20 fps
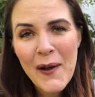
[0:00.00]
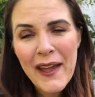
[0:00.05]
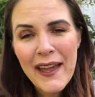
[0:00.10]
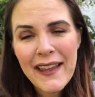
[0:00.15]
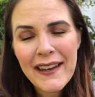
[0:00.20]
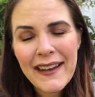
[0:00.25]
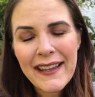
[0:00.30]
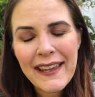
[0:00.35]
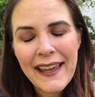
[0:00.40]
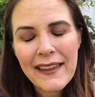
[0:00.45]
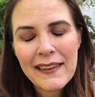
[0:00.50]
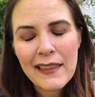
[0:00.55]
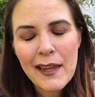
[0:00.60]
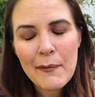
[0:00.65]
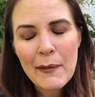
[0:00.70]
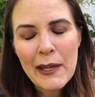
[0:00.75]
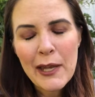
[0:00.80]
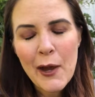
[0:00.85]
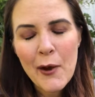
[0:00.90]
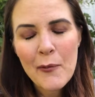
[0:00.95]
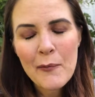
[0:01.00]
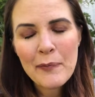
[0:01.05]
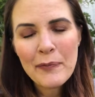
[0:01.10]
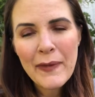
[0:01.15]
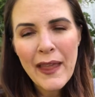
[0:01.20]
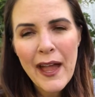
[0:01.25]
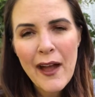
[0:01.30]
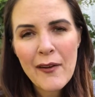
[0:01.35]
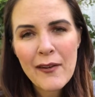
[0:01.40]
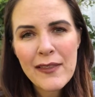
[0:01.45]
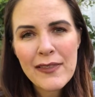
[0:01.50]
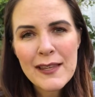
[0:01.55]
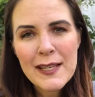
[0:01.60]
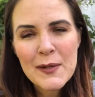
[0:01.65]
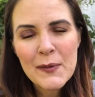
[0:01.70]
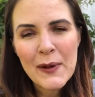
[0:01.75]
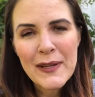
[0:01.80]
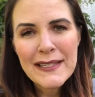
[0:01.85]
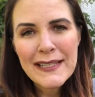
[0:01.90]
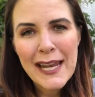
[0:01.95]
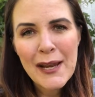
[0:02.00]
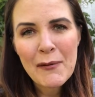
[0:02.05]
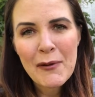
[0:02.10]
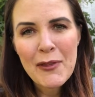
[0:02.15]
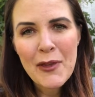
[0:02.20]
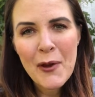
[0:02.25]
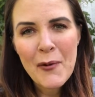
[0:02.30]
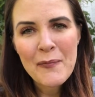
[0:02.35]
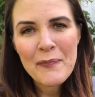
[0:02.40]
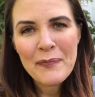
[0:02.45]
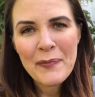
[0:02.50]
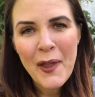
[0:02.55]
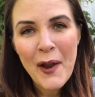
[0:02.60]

And again, let me know how did this resonate with you.